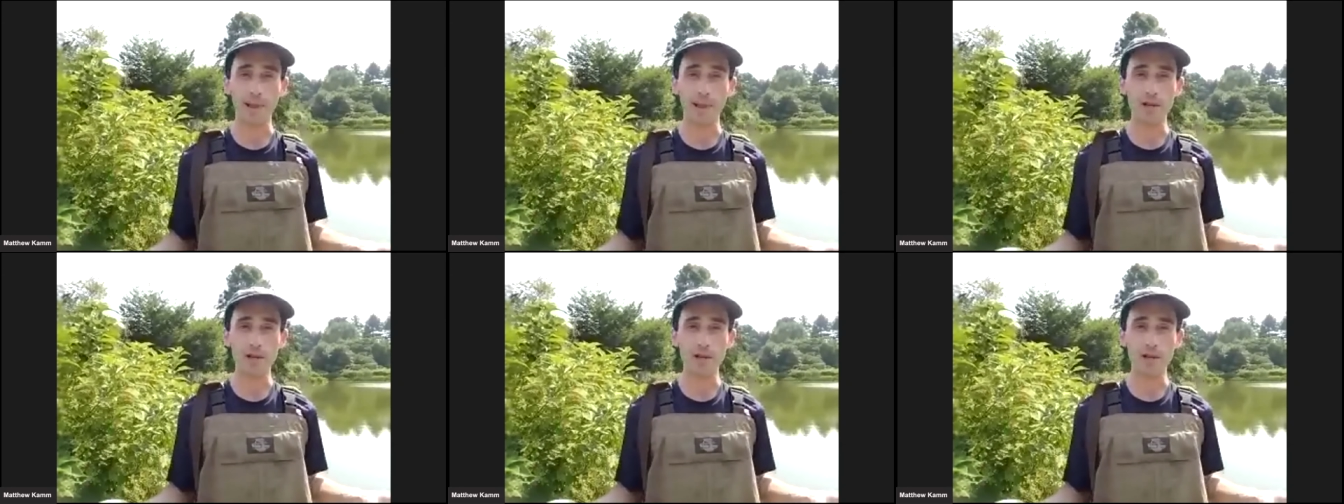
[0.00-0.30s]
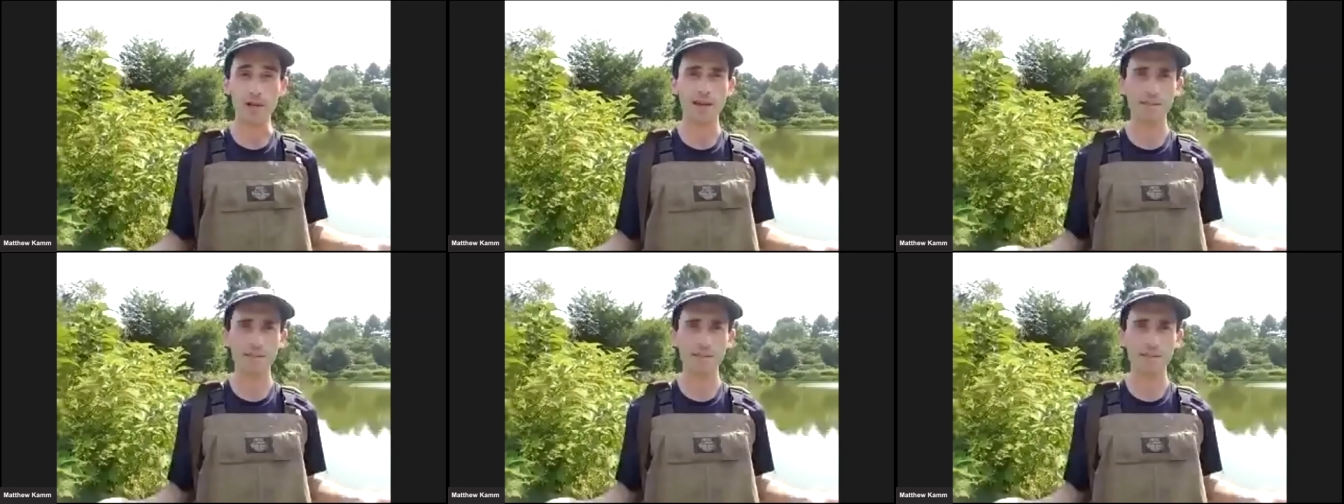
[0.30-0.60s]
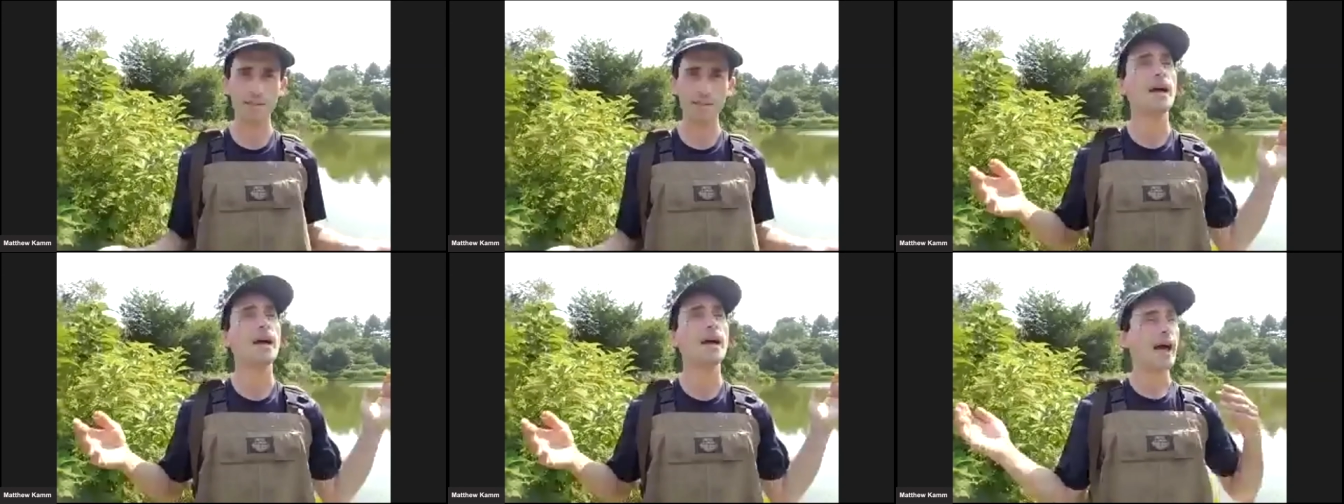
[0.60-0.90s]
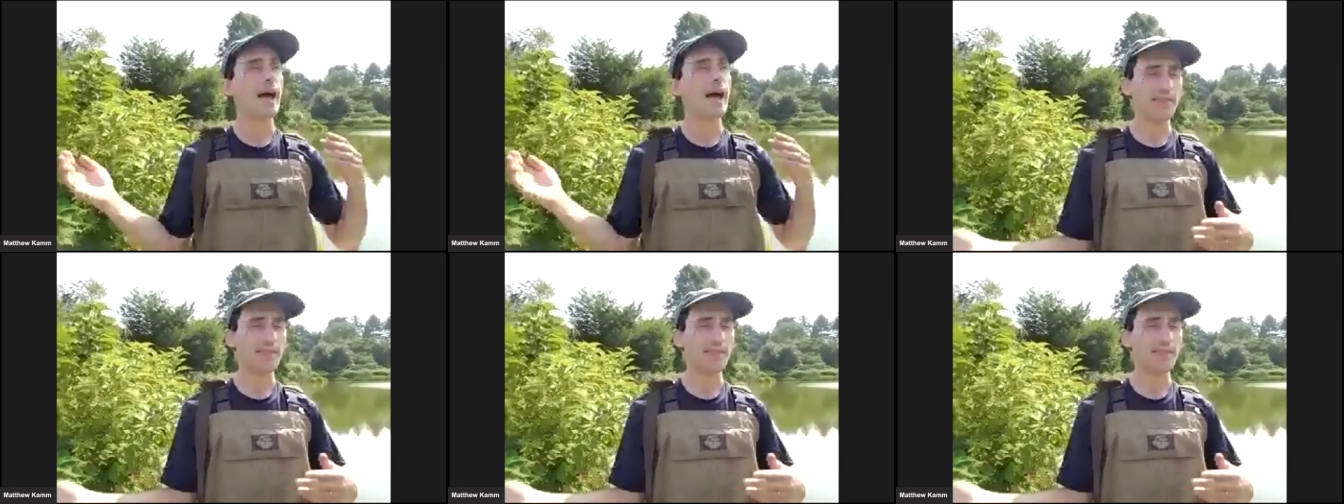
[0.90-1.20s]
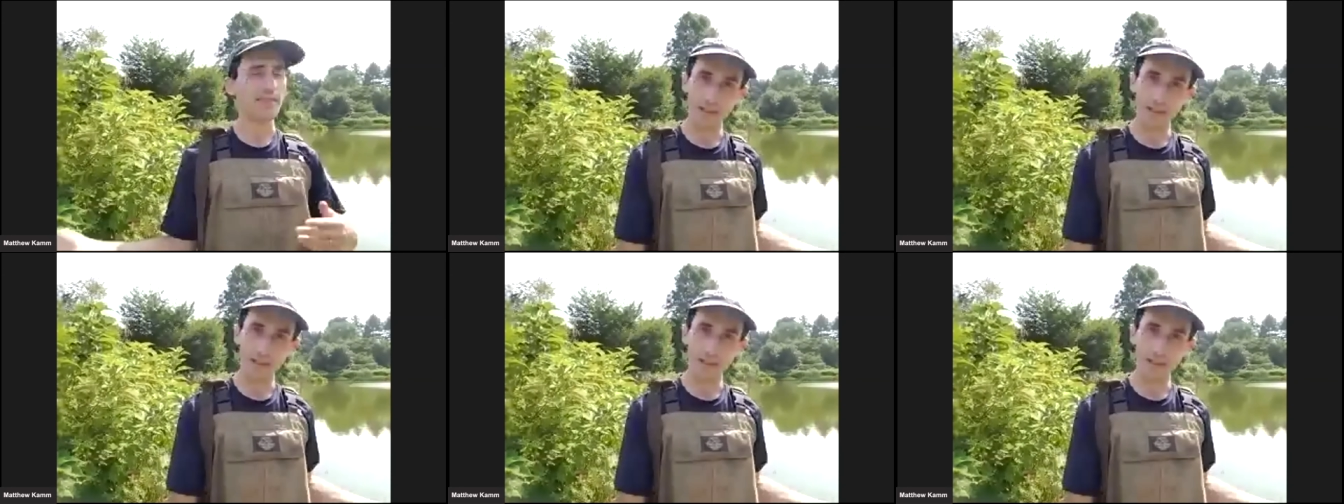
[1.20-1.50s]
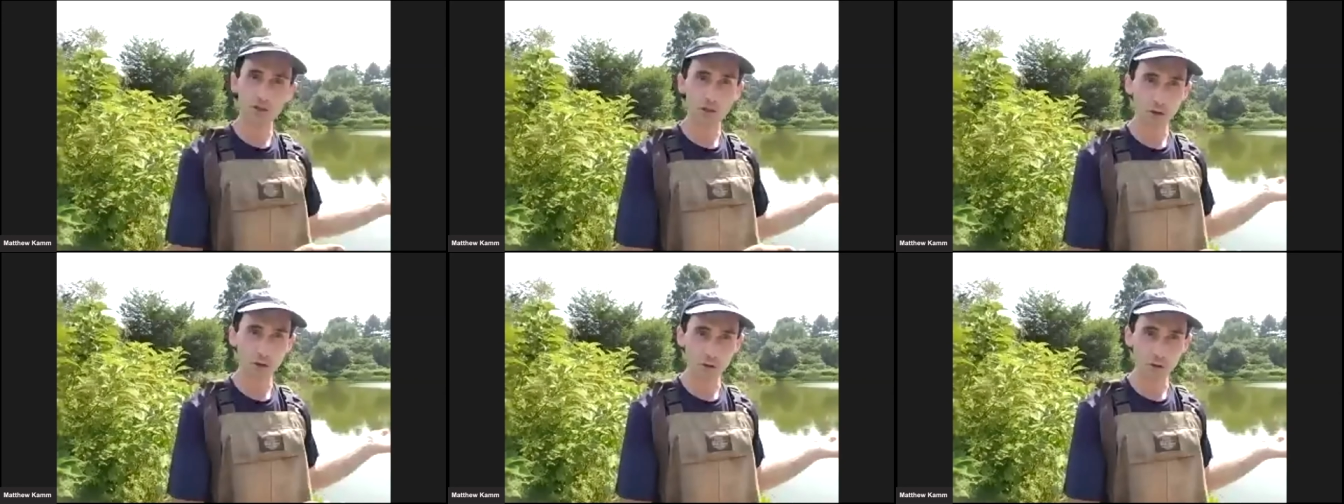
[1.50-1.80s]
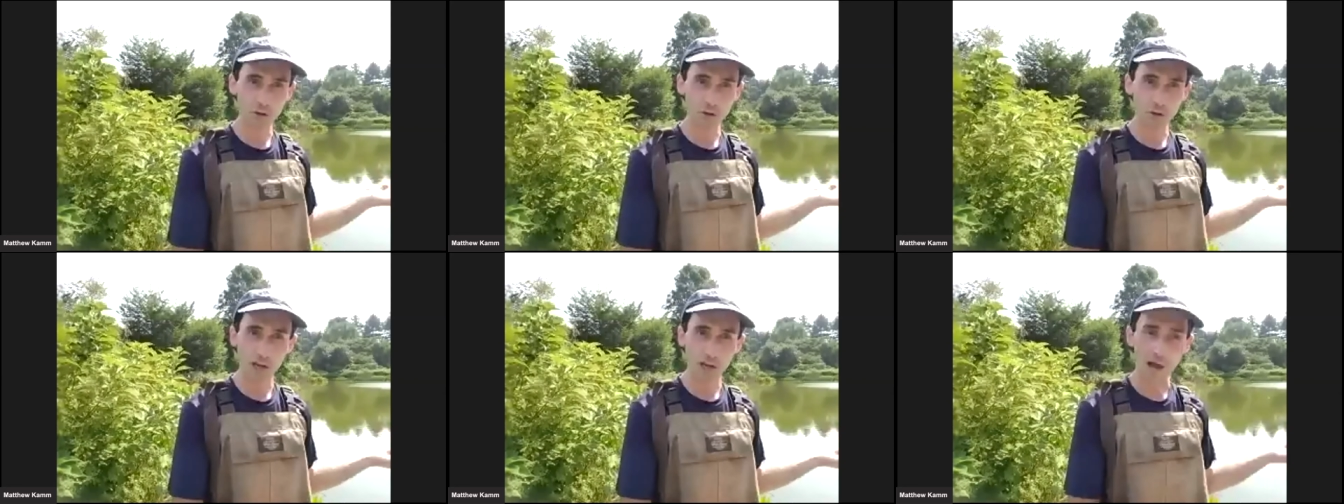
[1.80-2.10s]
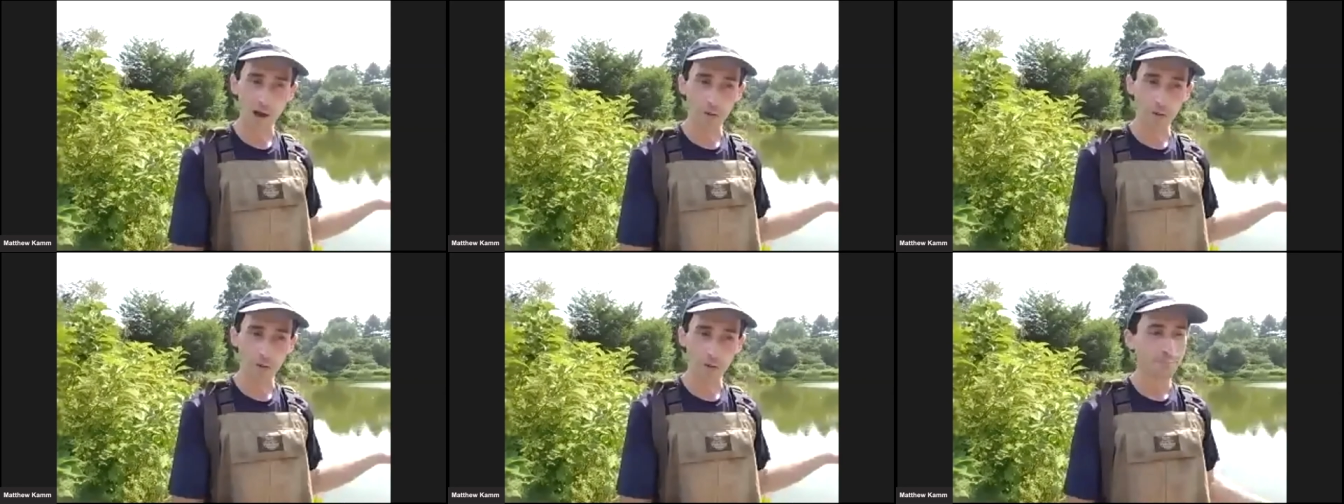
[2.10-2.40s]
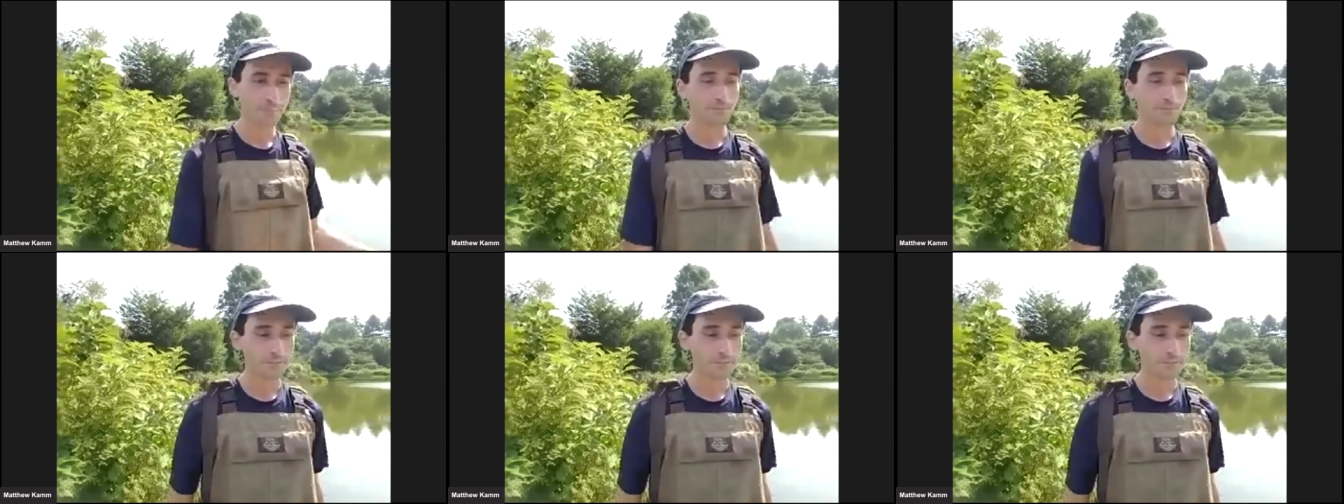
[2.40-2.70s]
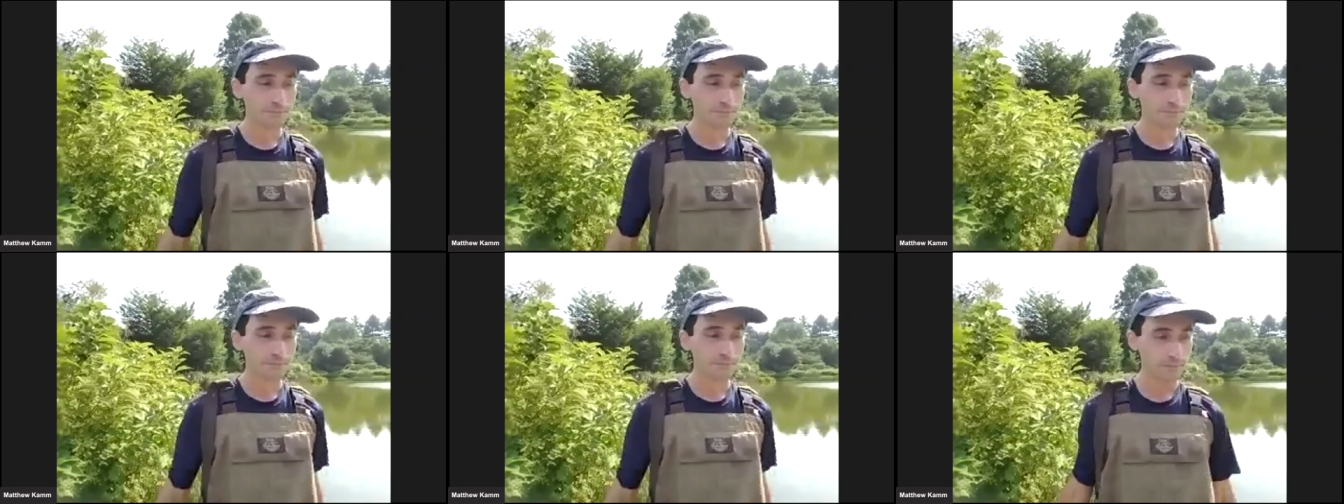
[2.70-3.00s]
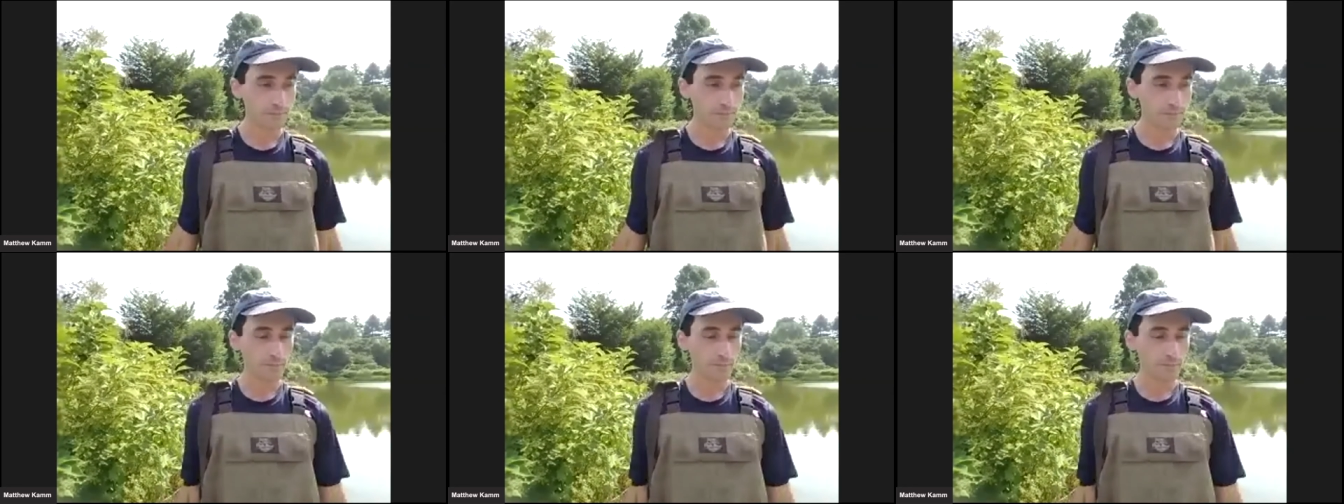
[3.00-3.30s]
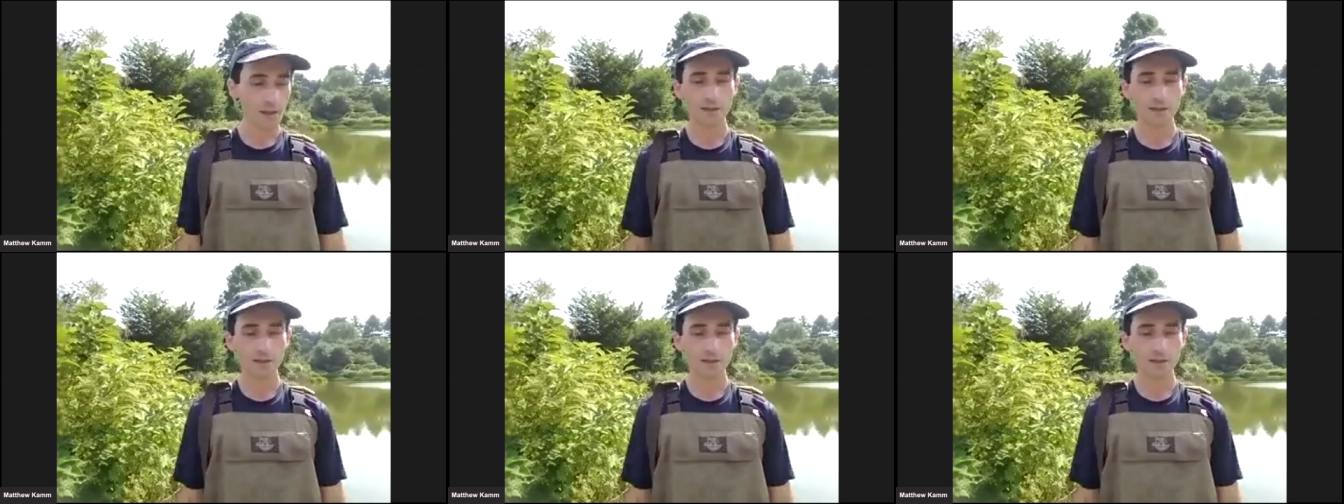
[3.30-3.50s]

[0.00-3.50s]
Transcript: which lets us see how large the population is. And then we let the turtles go.